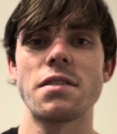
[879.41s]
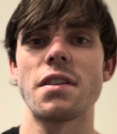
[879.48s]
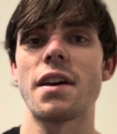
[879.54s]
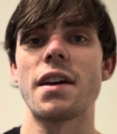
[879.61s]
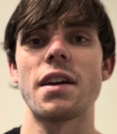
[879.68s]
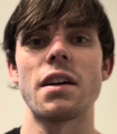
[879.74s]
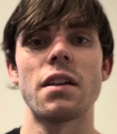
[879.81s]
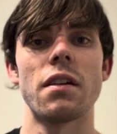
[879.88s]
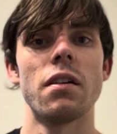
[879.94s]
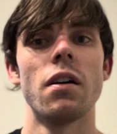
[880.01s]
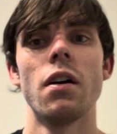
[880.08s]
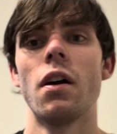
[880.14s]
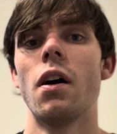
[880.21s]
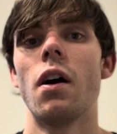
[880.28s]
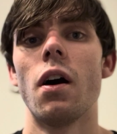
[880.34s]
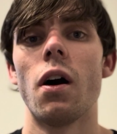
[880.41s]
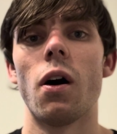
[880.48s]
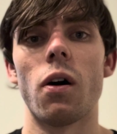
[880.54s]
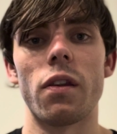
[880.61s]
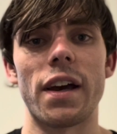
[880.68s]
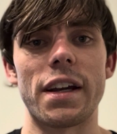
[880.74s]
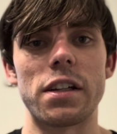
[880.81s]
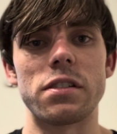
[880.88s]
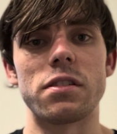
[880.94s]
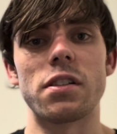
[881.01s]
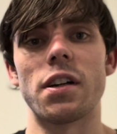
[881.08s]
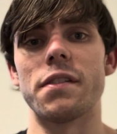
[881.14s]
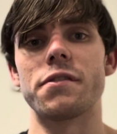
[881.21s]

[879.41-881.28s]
and all that good stuff.